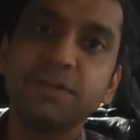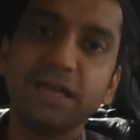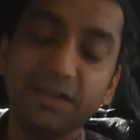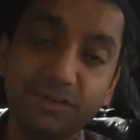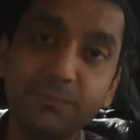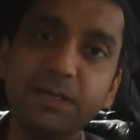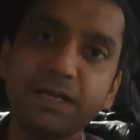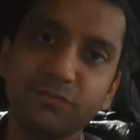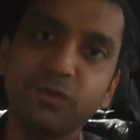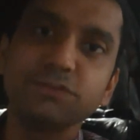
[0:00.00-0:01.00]
Every
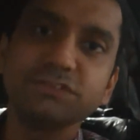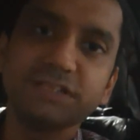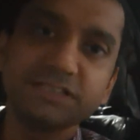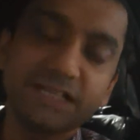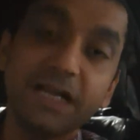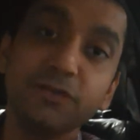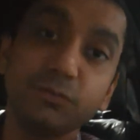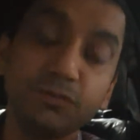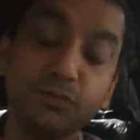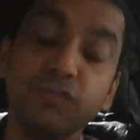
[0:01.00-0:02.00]
parent wants their child to
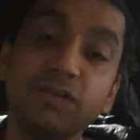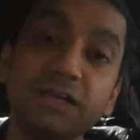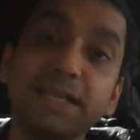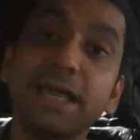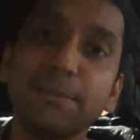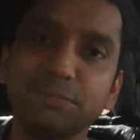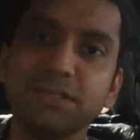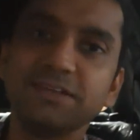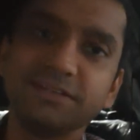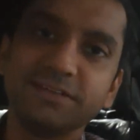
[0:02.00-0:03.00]
be fulfilled and
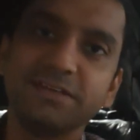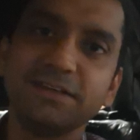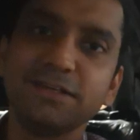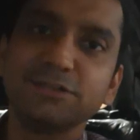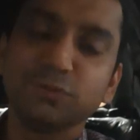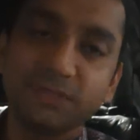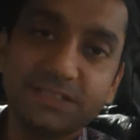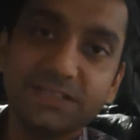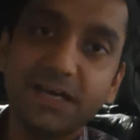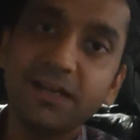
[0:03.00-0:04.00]
happy. So
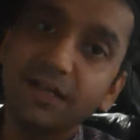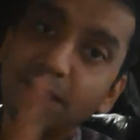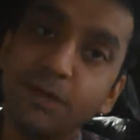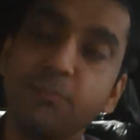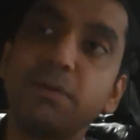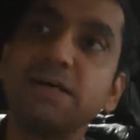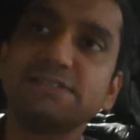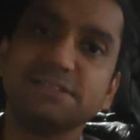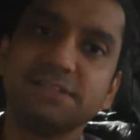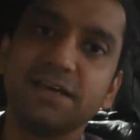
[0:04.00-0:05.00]
these are mass
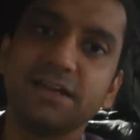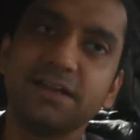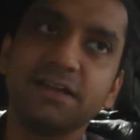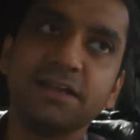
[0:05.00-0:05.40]
desire.